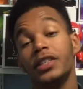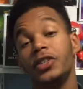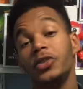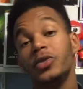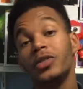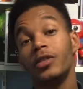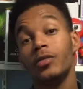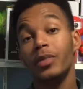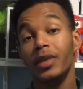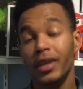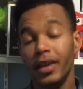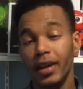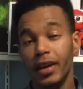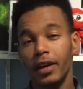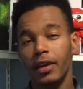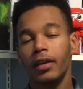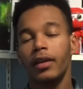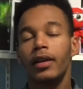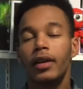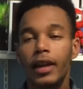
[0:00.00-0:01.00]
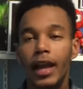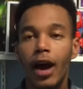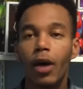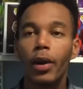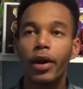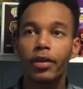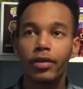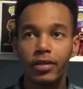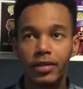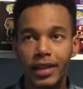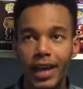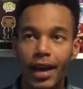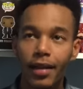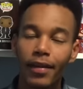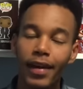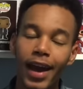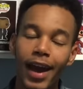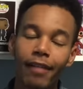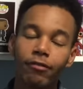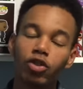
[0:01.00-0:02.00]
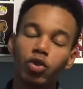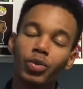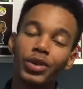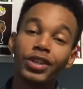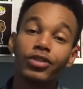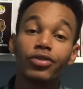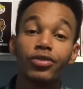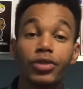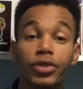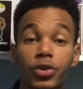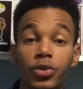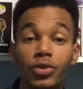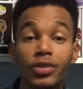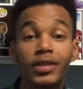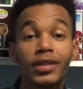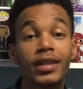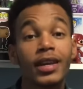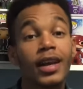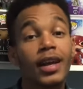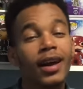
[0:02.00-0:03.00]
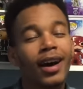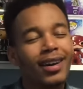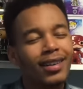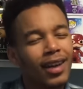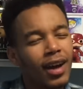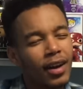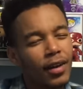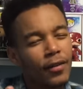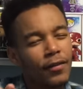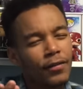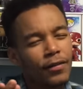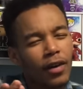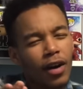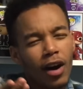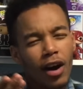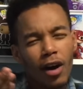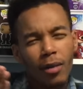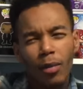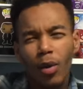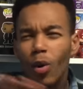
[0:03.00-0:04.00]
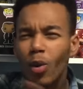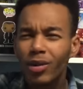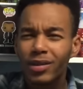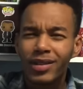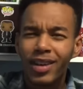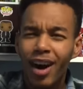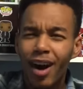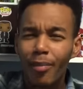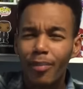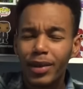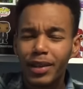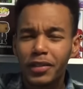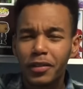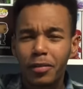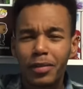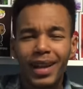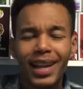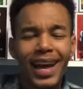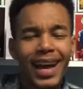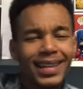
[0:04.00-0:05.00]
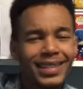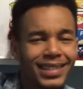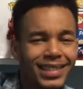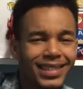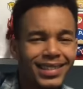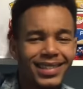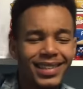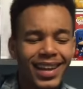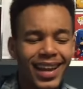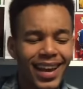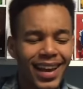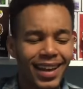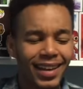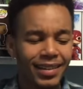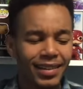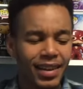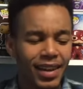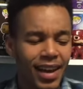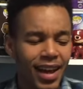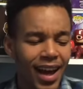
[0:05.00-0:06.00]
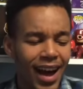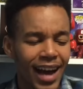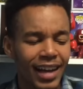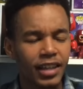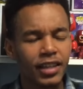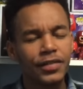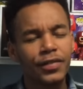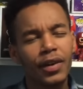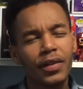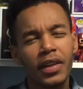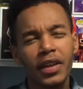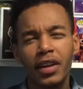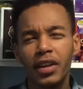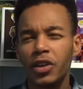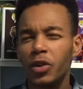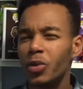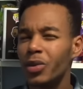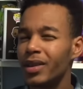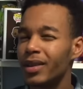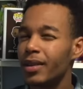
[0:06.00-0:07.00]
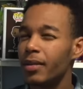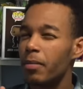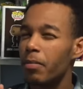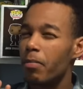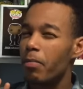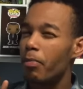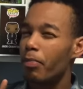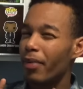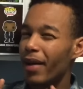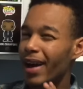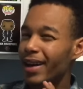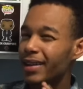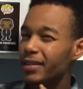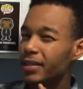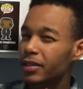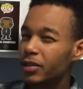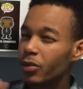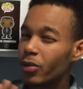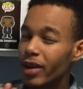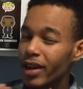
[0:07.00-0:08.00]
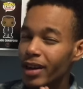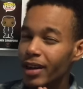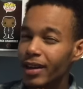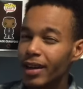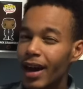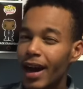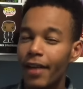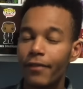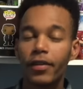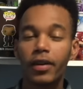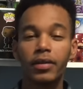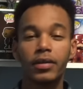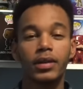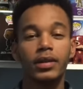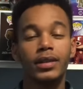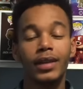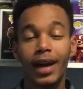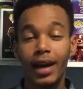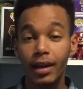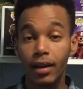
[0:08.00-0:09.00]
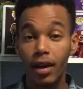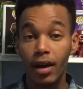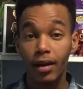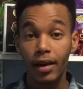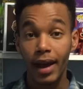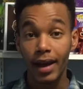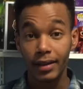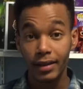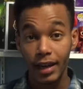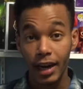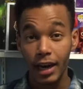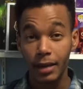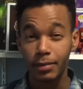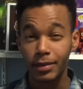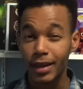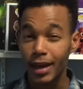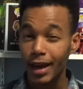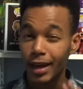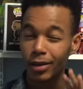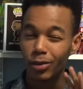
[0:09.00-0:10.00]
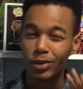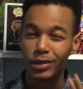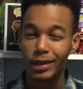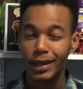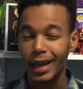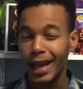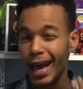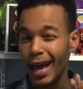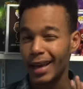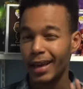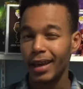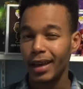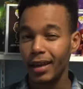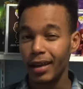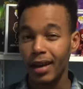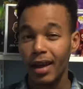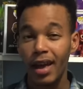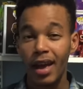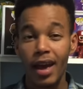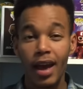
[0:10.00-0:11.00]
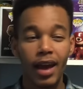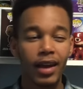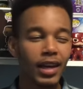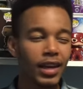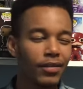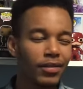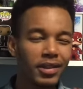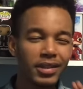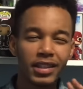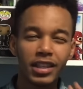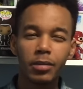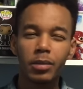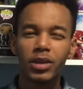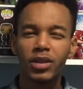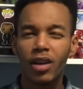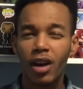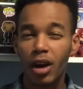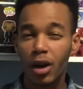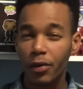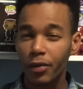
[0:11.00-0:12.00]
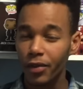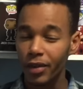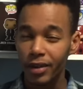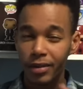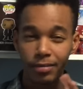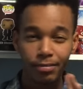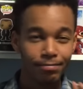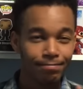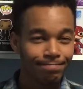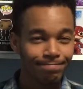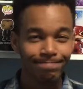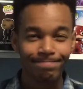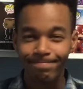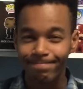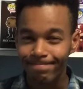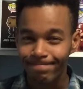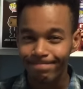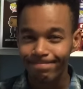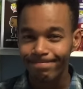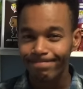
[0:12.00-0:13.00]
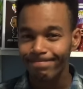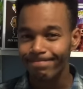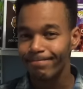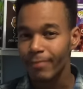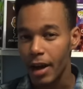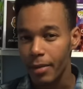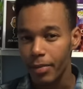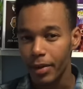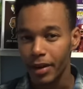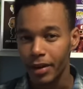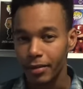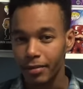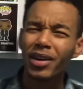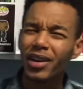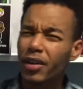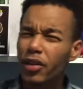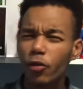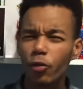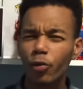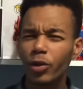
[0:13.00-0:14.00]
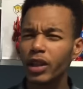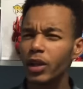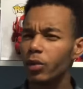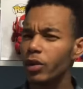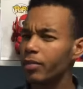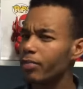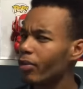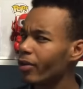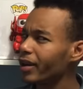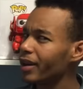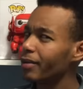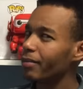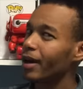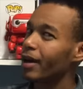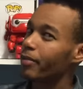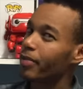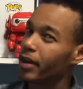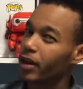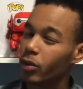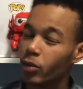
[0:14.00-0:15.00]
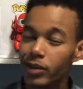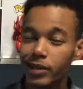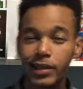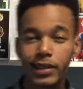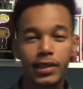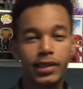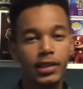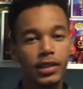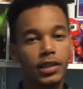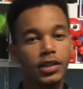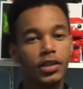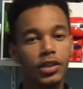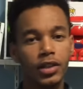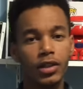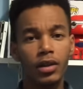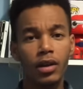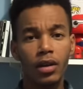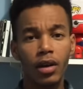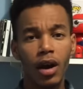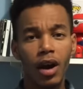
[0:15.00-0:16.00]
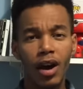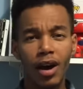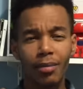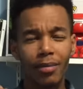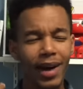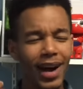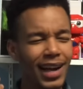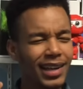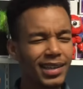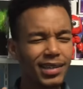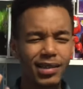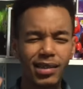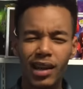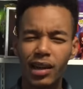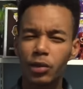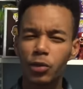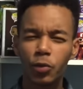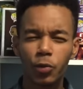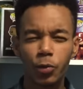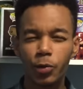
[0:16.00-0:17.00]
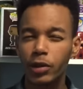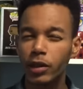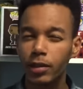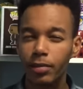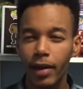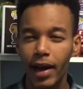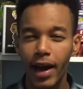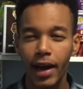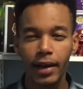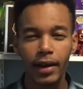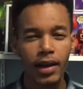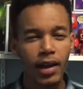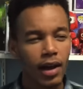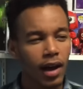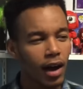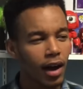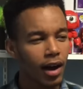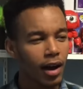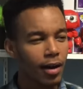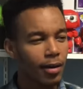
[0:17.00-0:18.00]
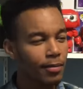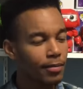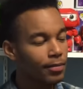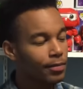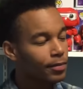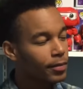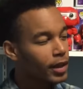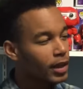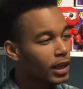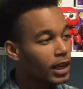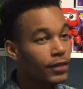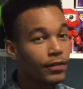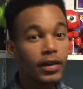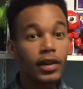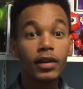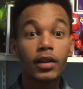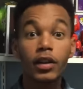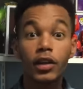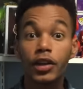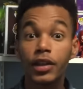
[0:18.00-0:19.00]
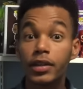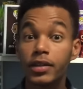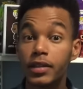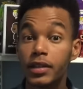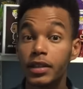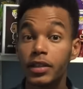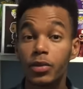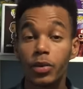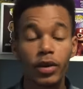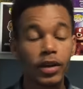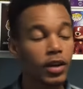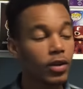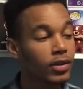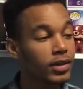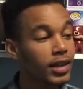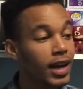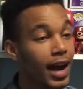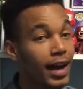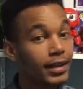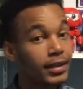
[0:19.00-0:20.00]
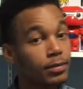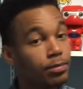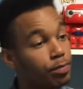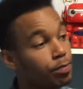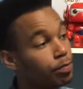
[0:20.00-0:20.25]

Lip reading: issues in the beginning. Now I understand they have to introduce a lot of old topics from the last season, and I just felt they didn't do it the best way. I felt the dialogue at times kind of was lacking, and even the cinematography, in my opinion. Another really weak point, in my opinion, was the CG. I just thought it was really bad. Even in the good scenes where, you know, Skye's